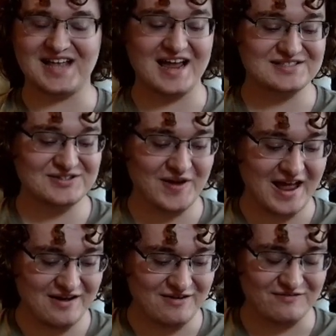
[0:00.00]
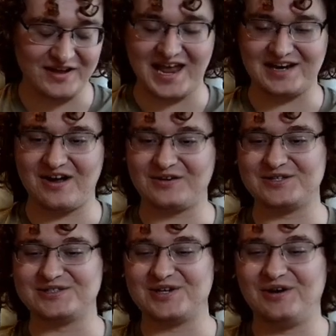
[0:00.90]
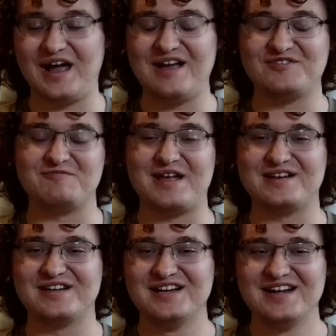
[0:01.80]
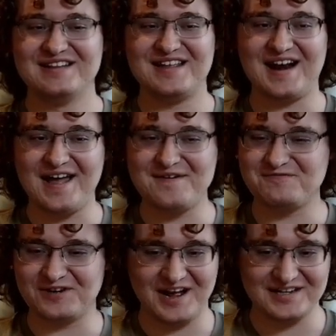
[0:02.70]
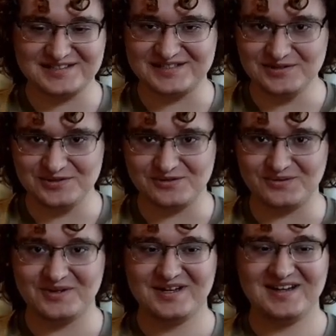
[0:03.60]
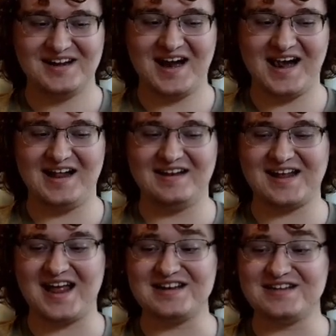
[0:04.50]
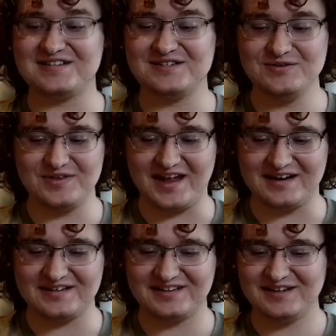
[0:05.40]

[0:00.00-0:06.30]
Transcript: I still have a doctor's call I have to make that I have forgotten to do, and I need to do that.